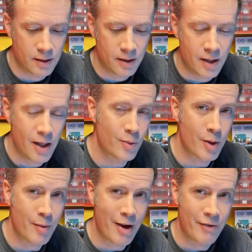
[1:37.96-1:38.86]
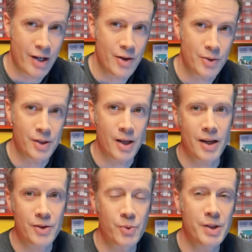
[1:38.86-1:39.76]
Another one of my videos that
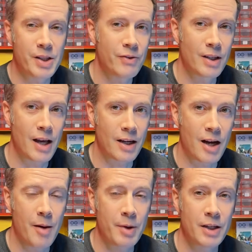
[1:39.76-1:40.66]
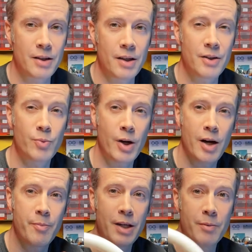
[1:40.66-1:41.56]
has received a lot of comment is where
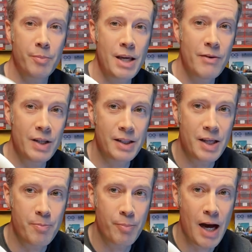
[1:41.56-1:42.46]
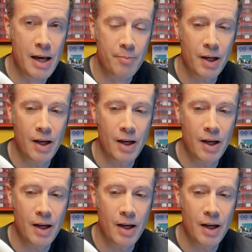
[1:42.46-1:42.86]
I bent PVC pipe.